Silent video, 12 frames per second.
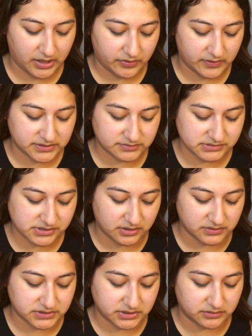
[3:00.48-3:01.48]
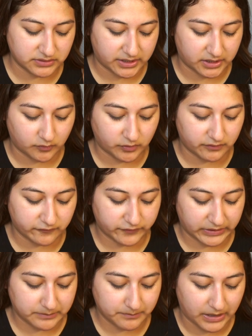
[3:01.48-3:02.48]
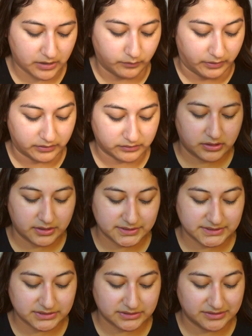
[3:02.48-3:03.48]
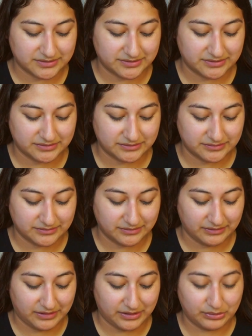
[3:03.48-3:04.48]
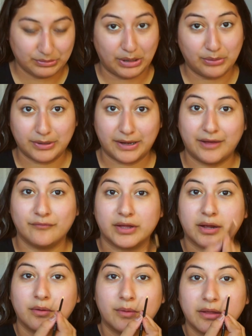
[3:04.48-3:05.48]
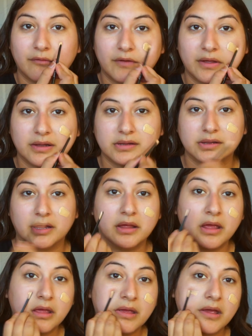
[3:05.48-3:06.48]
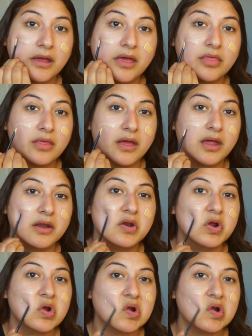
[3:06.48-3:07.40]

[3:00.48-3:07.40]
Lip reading: And this one's also like an oil-free matte one because I do not want to have like a white face and then